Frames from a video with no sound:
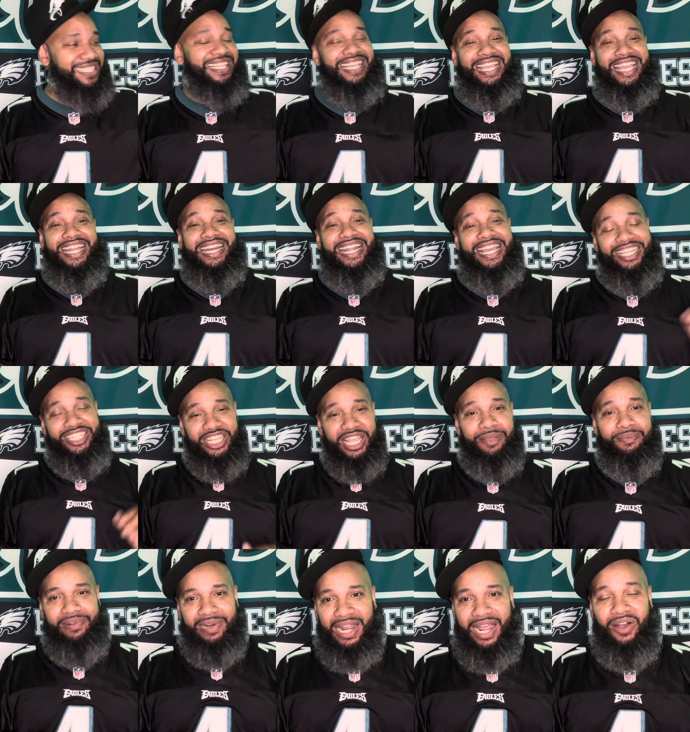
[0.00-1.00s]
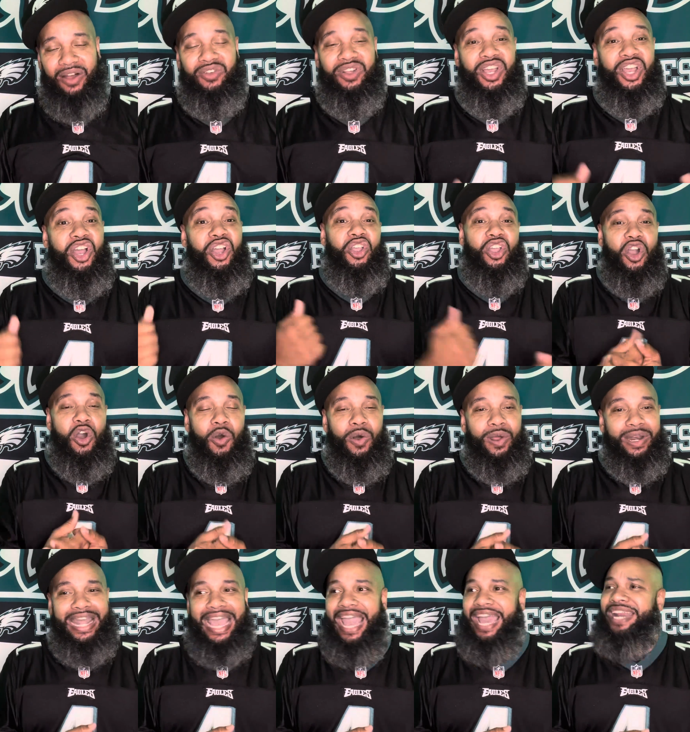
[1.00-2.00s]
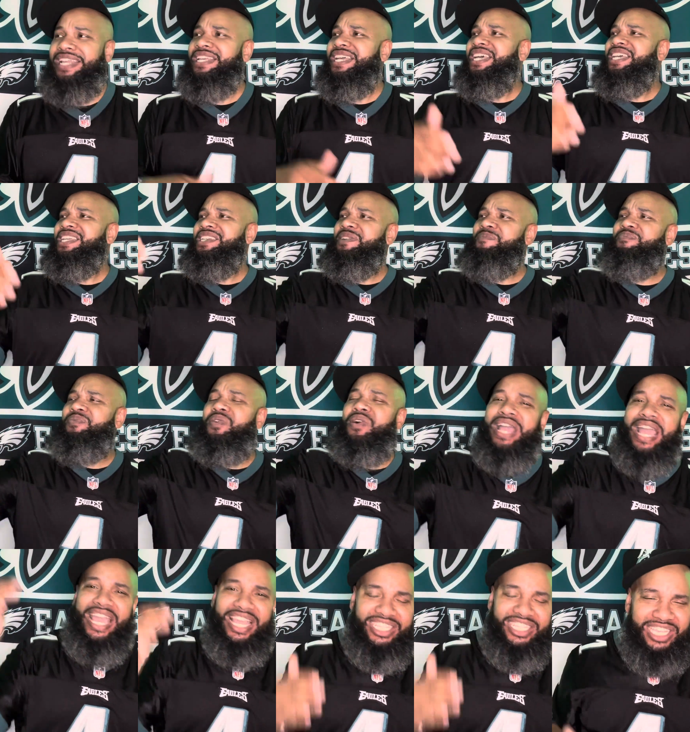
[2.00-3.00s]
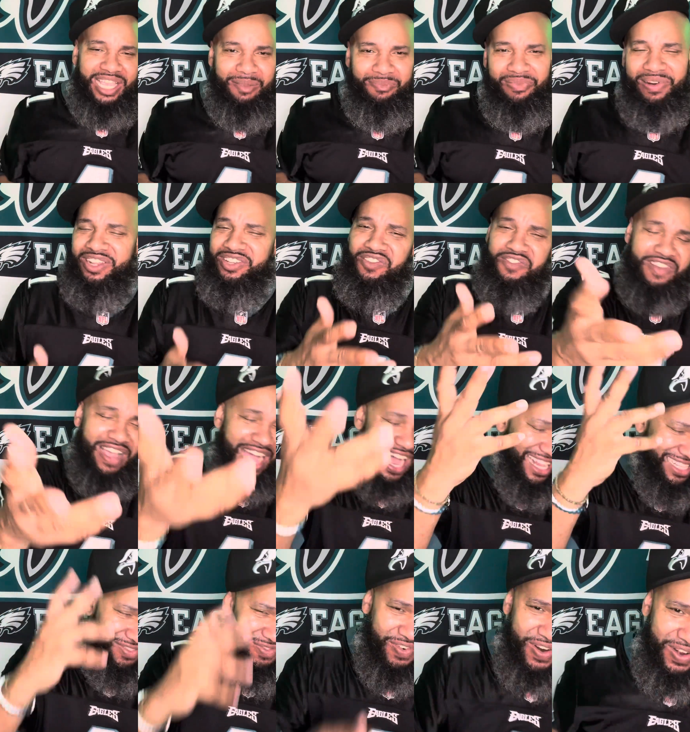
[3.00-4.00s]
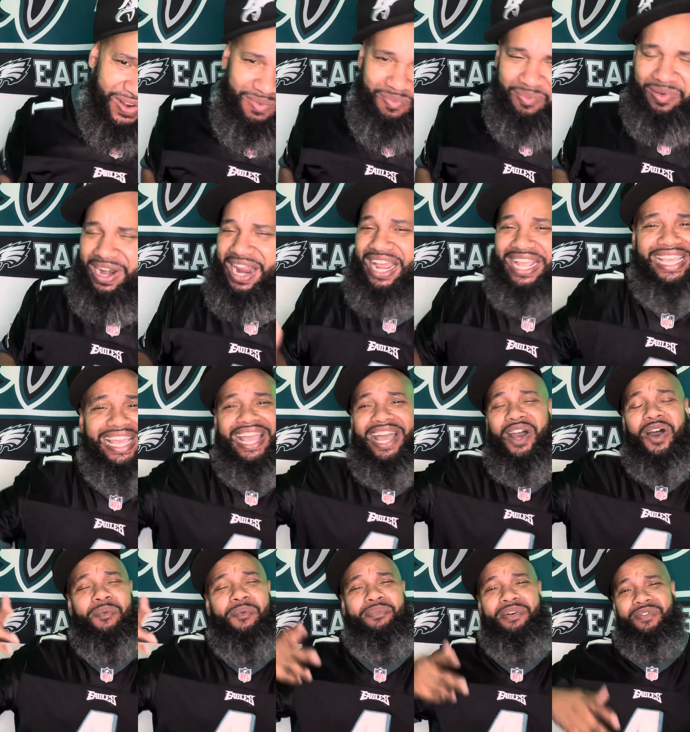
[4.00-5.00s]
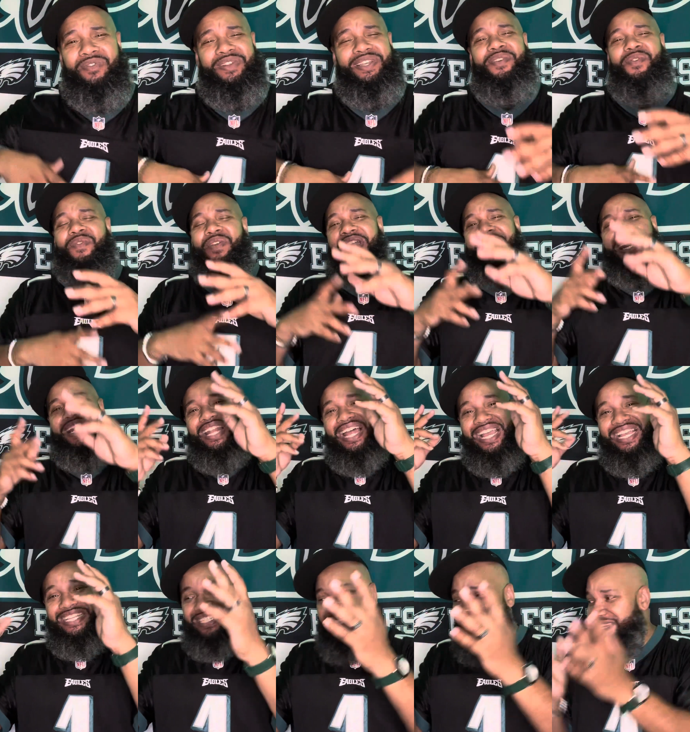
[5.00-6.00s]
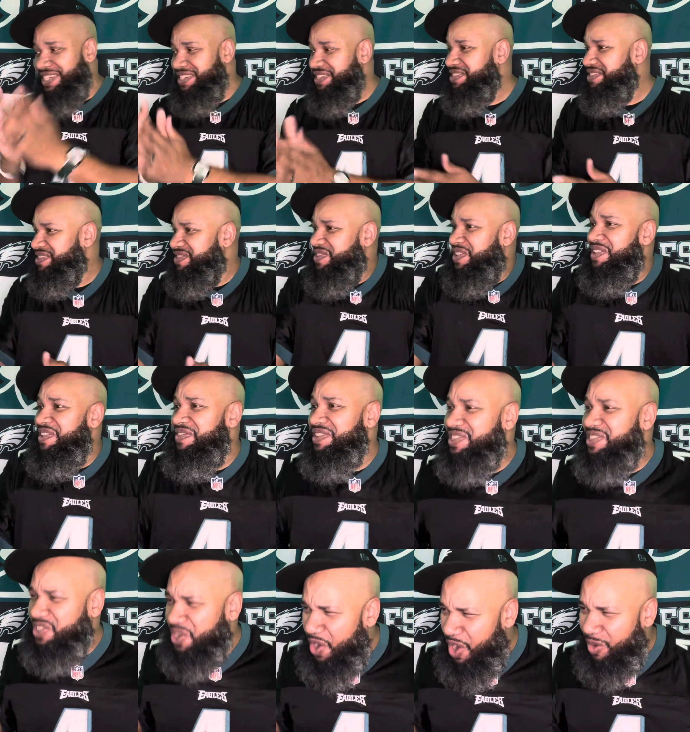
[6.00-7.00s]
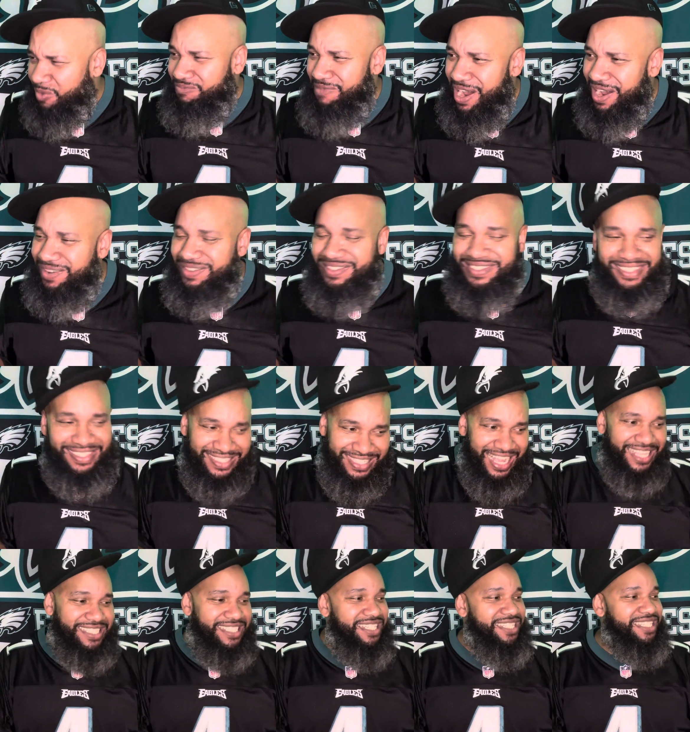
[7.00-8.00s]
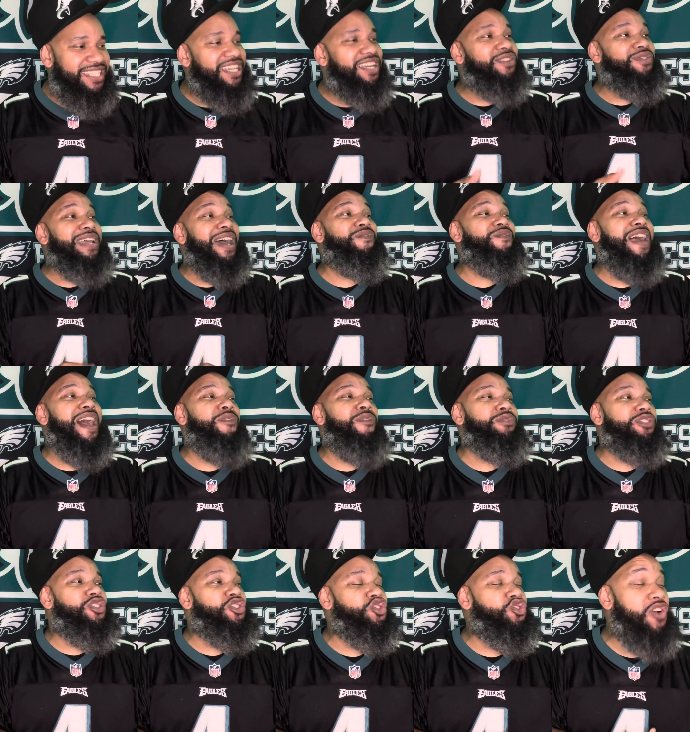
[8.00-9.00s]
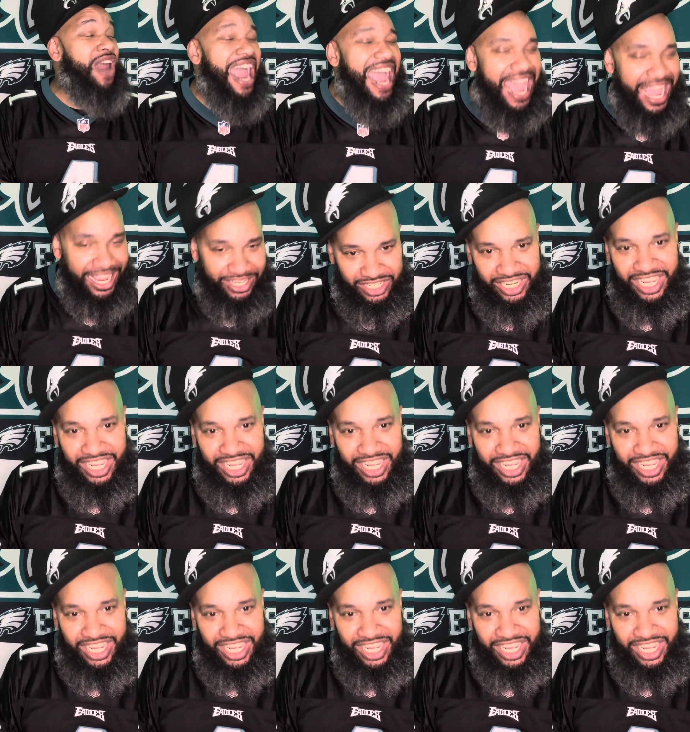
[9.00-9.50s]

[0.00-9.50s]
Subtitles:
and A.J. Brown going at it. Your boy A.J. Brown, you guys have heard it, but I can't help but reiterate it. Like, he's like, he just don't even talk, bro. And he's like, yo, that route was trash.